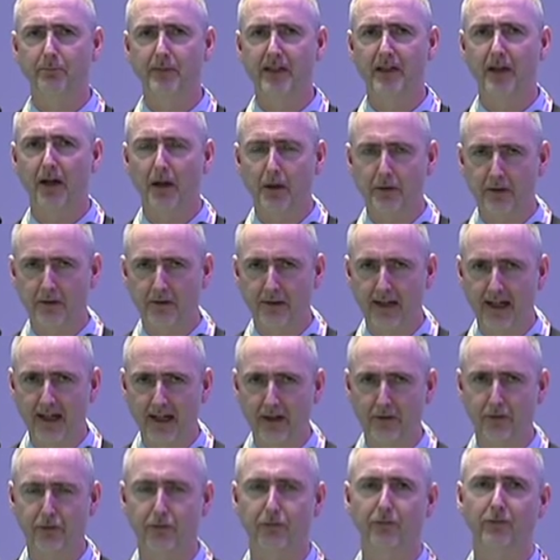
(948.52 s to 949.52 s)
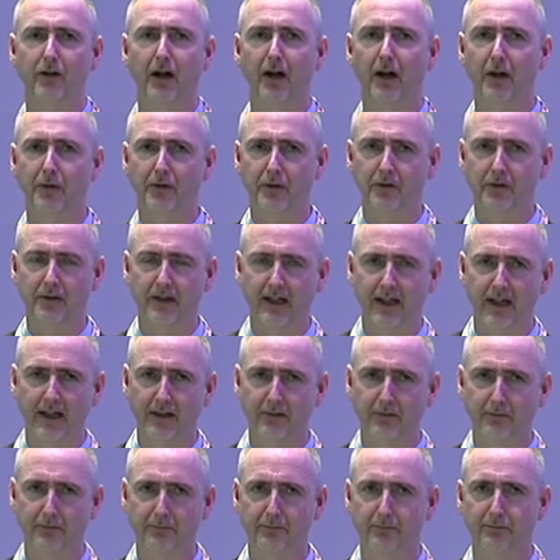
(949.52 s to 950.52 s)
because of that, rather
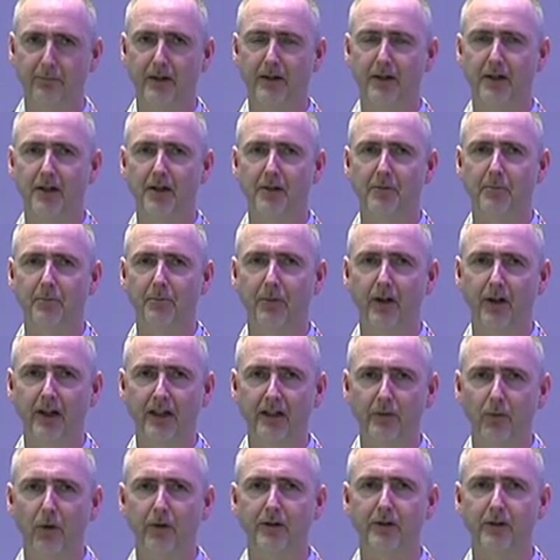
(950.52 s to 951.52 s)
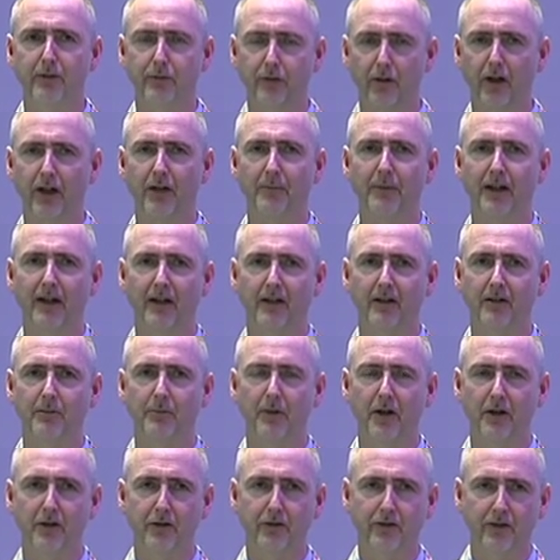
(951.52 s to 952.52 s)
than by what the environmental
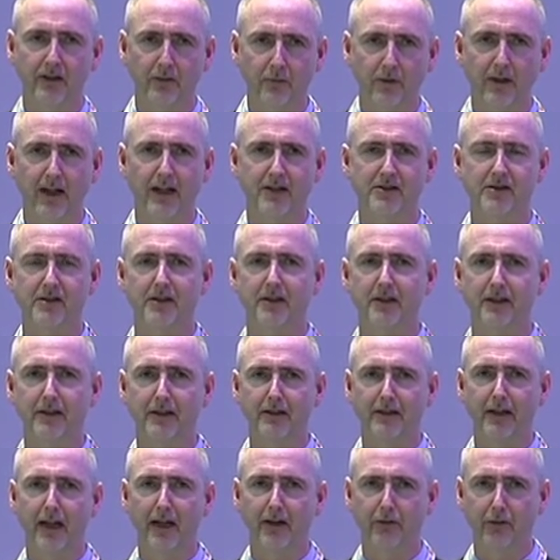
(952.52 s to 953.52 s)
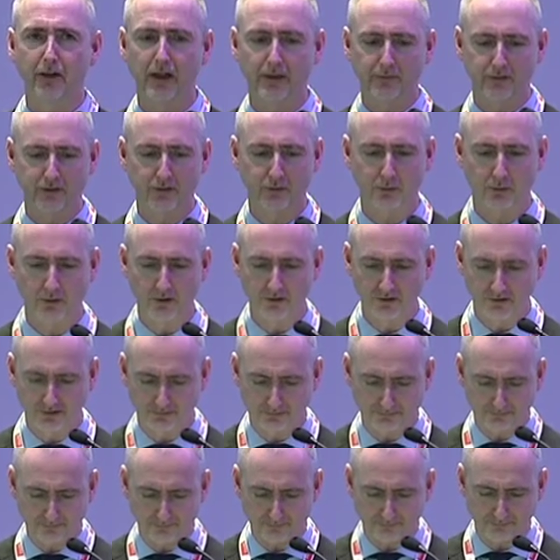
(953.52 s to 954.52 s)
monitoring will actually drive us
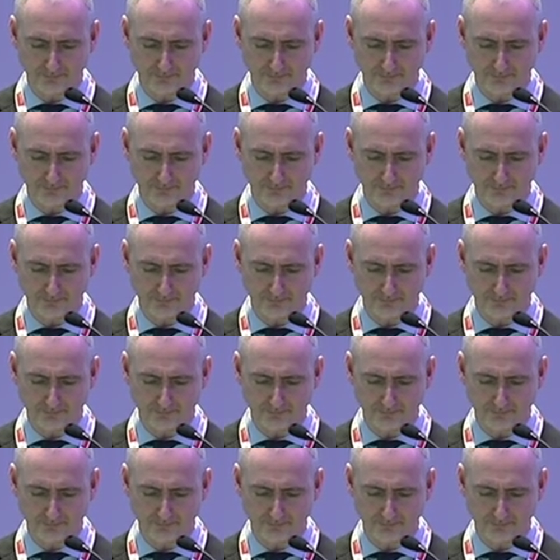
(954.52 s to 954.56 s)
towards.